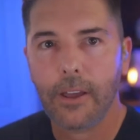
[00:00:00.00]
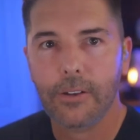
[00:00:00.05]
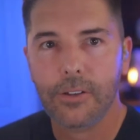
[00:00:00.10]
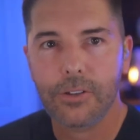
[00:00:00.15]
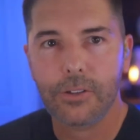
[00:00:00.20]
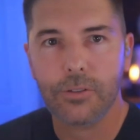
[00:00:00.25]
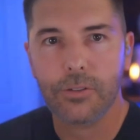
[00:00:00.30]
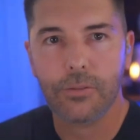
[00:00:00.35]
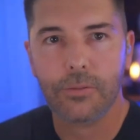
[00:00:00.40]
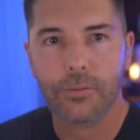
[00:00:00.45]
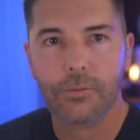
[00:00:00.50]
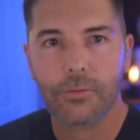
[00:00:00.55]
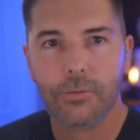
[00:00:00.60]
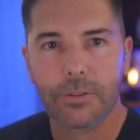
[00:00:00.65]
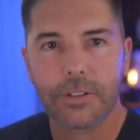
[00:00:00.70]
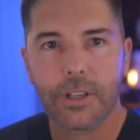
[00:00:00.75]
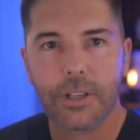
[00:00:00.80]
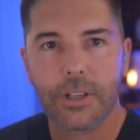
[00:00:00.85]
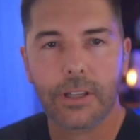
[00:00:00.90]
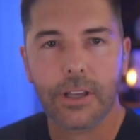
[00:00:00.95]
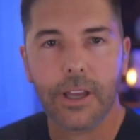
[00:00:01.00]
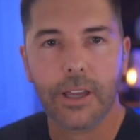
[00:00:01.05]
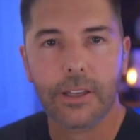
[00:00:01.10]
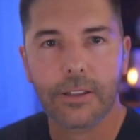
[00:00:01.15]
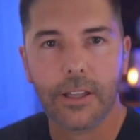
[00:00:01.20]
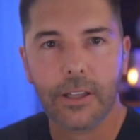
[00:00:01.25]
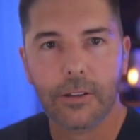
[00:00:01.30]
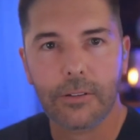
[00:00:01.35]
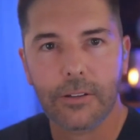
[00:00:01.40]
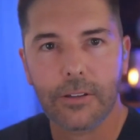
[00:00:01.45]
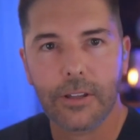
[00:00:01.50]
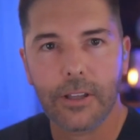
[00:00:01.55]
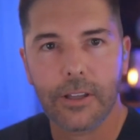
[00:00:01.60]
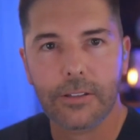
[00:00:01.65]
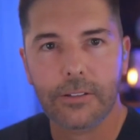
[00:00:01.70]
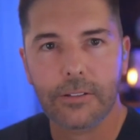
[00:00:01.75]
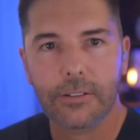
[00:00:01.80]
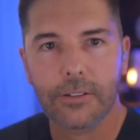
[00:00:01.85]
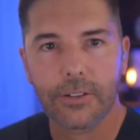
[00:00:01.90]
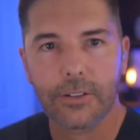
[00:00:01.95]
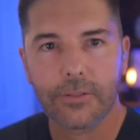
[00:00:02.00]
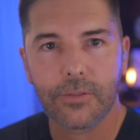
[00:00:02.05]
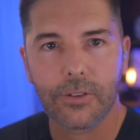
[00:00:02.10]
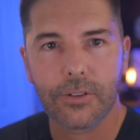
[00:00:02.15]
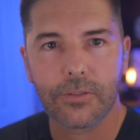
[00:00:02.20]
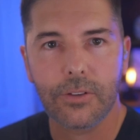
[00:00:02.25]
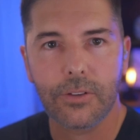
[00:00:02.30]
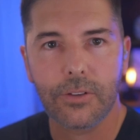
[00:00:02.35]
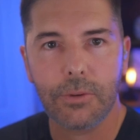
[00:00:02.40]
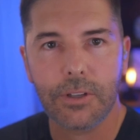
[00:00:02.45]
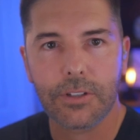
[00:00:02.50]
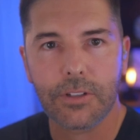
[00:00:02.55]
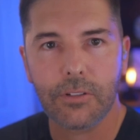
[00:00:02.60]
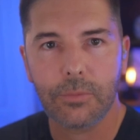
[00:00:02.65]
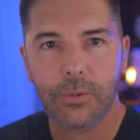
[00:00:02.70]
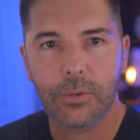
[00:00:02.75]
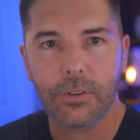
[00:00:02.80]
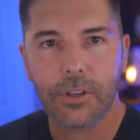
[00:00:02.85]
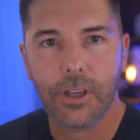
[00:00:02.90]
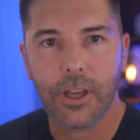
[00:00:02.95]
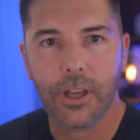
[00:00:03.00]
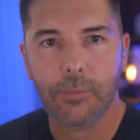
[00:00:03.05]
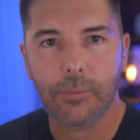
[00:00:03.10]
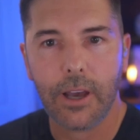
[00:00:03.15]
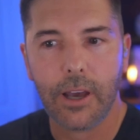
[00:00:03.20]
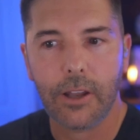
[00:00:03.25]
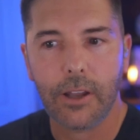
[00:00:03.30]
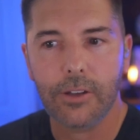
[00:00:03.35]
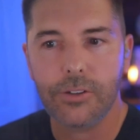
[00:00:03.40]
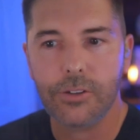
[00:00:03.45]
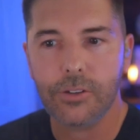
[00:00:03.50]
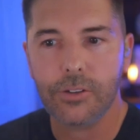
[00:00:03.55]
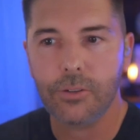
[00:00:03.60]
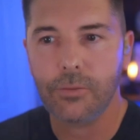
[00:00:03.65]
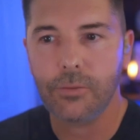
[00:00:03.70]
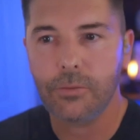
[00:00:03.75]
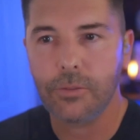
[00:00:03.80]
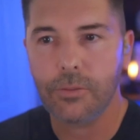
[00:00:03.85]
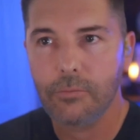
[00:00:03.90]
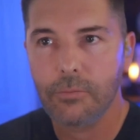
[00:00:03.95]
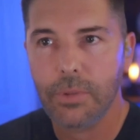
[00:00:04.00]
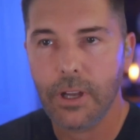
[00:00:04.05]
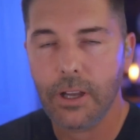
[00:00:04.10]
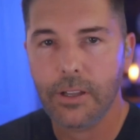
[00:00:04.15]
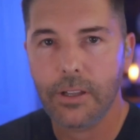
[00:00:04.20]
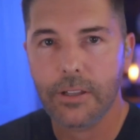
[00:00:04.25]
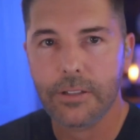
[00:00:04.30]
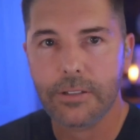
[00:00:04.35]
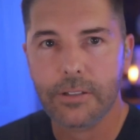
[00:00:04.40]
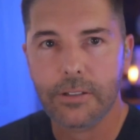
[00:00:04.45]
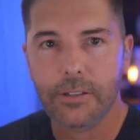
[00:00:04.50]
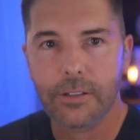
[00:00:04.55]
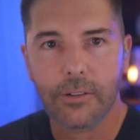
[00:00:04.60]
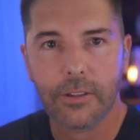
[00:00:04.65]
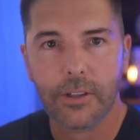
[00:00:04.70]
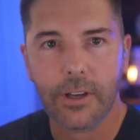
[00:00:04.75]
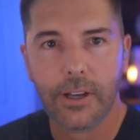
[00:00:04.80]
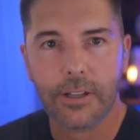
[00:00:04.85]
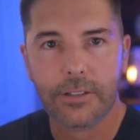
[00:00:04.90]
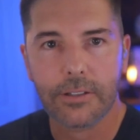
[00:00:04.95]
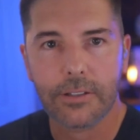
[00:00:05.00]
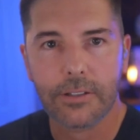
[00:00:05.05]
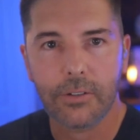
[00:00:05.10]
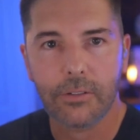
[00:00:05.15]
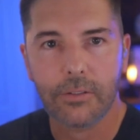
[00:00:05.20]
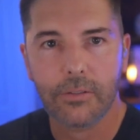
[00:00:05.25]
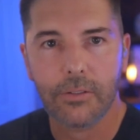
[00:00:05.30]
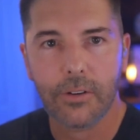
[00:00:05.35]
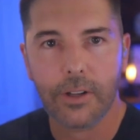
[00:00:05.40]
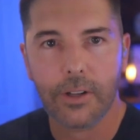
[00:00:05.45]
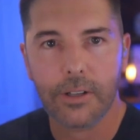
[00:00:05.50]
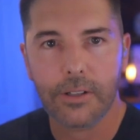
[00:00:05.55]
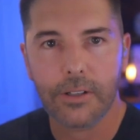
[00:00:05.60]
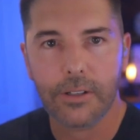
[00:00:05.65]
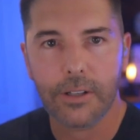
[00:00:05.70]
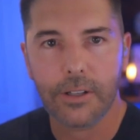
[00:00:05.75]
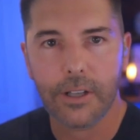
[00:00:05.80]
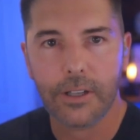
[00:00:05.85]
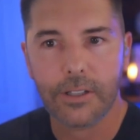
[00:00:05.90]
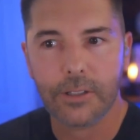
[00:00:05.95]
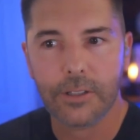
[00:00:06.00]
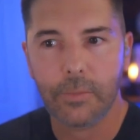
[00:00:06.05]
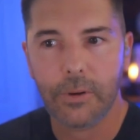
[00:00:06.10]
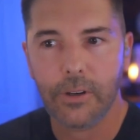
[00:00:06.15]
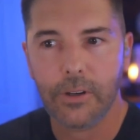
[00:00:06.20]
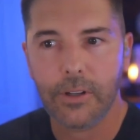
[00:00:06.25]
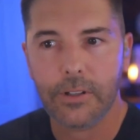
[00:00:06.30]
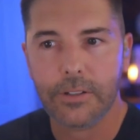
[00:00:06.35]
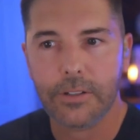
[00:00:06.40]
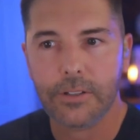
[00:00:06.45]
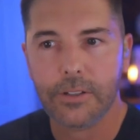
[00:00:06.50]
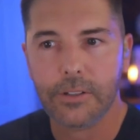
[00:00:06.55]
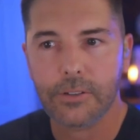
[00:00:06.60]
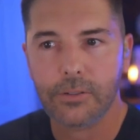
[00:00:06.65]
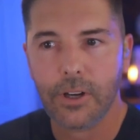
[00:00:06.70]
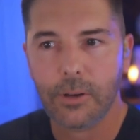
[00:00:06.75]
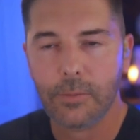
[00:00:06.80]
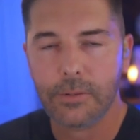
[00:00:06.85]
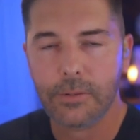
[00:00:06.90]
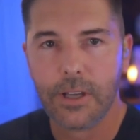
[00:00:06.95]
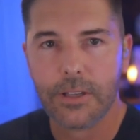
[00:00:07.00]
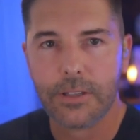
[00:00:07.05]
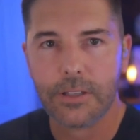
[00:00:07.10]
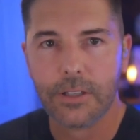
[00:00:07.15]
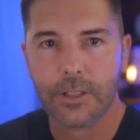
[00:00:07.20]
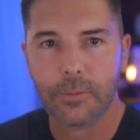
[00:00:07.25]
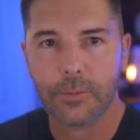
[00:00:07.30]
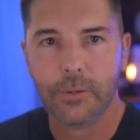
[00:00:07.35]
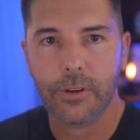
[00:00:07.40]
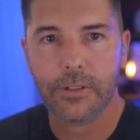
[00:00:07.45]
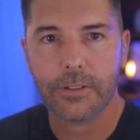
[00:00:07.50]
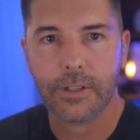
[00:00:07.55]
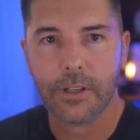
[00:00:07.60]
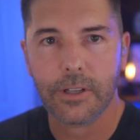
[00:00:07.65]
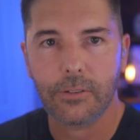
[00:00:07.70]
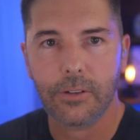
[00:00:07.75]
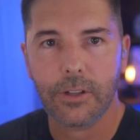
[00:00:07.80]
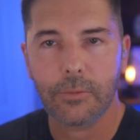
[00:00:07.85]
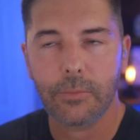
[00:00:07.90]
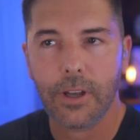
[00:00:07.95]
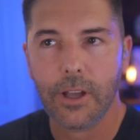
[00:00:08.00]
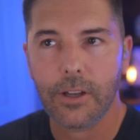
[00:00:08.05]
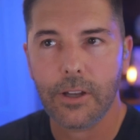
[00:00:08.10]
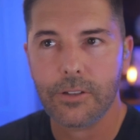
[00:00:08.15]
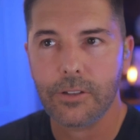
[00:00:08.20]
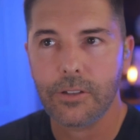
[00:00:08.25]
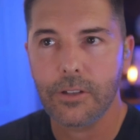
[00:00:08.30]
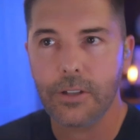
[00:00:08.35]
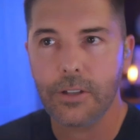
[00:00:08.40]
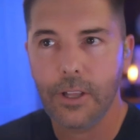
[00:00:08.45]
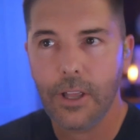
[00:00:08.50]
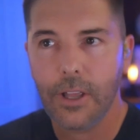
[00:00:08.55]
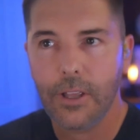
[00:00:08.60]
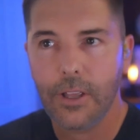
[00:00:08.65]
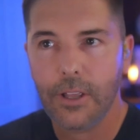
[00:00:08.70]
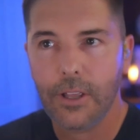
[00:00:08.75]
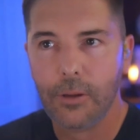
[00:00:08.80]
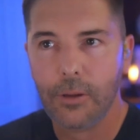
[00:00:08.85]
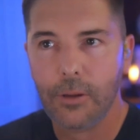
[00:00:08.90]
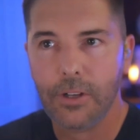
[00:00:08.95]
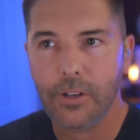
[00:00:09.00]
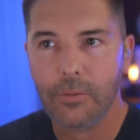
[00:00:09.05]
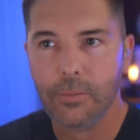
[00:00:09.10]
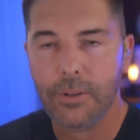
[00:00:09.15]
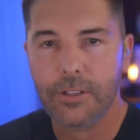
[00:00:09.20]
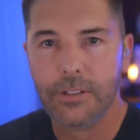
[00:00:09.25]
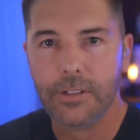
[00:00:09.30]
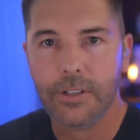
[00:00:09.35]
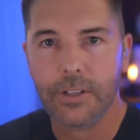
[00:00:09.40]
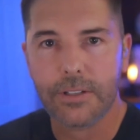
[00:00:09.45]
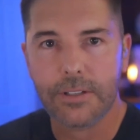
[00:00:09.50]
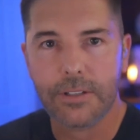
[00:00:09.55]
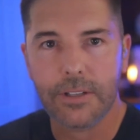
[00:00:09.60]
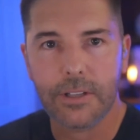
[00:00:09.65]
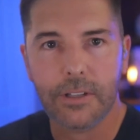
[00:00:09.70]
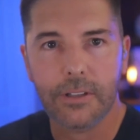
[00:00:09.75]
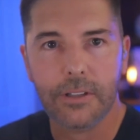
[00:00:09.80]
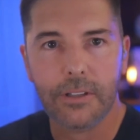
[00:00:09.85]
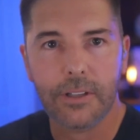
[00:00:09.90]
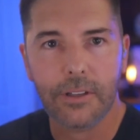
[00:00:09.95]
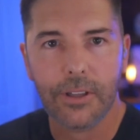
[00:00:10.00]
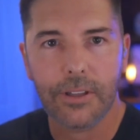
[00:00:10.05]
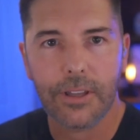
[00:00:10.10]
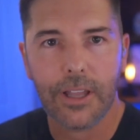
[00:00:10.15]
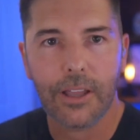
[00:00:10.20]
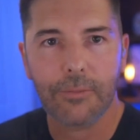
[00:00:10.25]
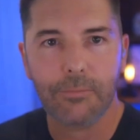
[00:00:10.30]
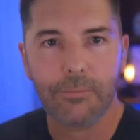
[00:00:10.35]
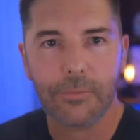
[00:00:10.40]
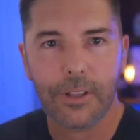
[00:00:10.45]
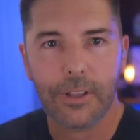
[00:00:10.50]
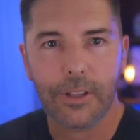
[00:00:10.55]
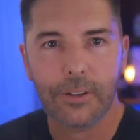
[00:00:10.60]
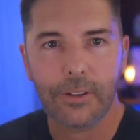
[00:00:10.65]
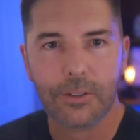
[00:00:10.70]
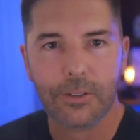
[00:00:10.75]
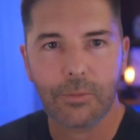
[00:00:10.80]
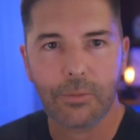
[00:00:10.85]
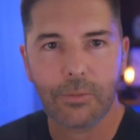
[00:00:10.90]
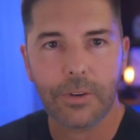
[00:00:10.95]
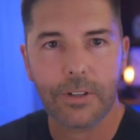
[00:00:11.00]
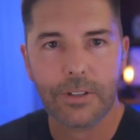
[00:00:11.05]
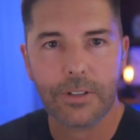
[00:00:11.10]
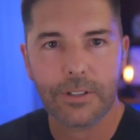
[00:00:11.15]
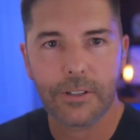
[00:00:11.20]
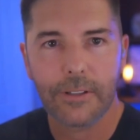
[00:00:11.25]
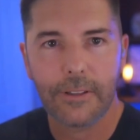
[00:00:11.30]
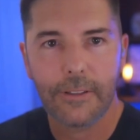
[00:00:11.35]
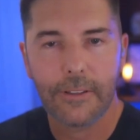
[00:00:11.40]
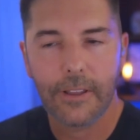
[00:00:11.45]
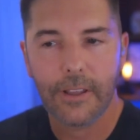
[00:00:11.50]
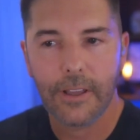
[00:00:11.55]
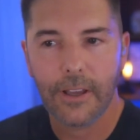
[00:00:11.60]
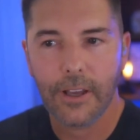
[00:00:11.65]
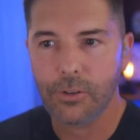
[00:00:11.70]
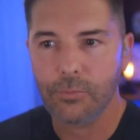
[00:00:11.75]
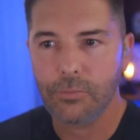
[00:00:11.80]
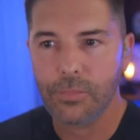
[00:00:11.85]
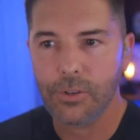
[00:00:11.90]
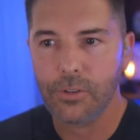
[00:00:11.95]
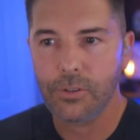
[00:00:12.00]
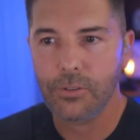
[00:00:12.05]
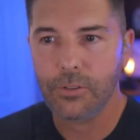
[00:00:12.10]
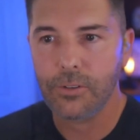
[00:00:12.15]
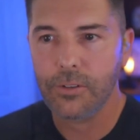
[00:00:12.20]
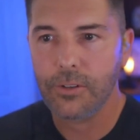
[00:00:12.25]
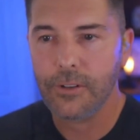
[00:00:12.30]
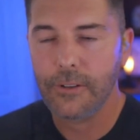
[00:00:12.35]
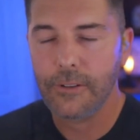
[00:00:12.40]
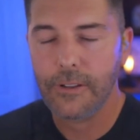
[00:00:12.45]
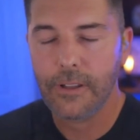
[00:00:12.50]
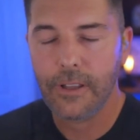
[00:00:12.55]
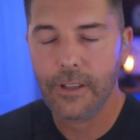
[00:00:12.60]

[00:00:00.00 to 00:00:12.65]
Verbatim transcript: What was that like, those first few weeks of boot camp? How did you balance the thoughts of your friend and that experience? It's a traumatizing experience. I can only imagine a bit of PTSD in those moments during boot.